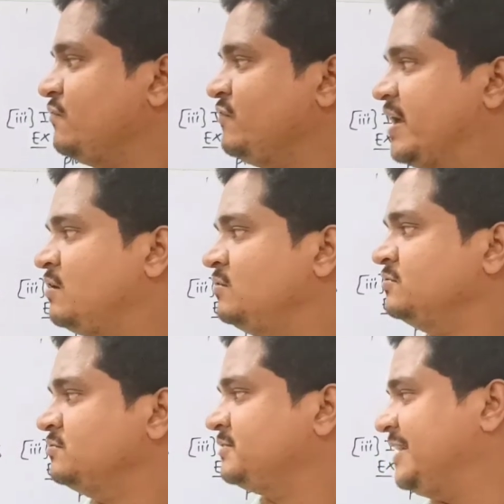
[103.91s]
We
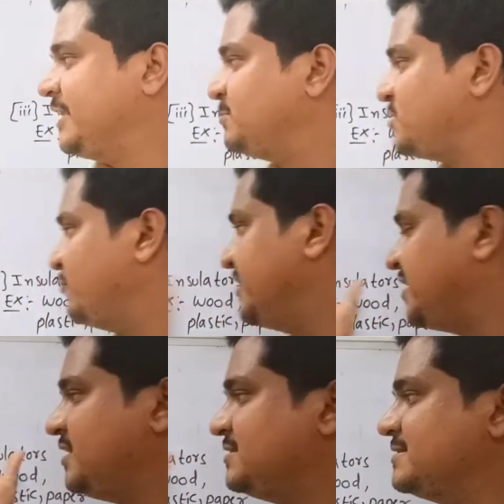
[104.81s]
have three types of
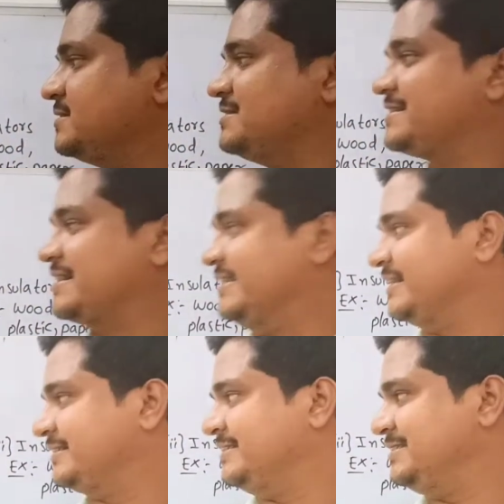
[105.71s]
materials:
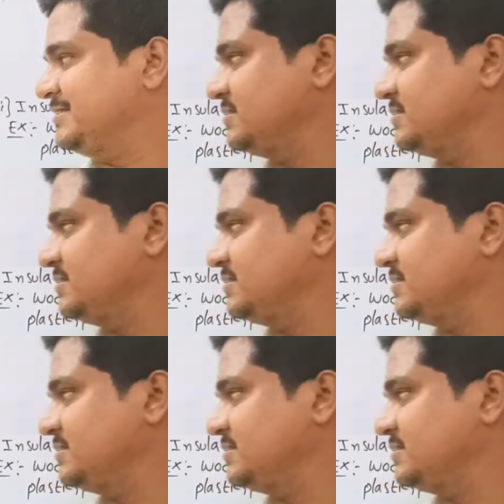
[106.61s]
conductors,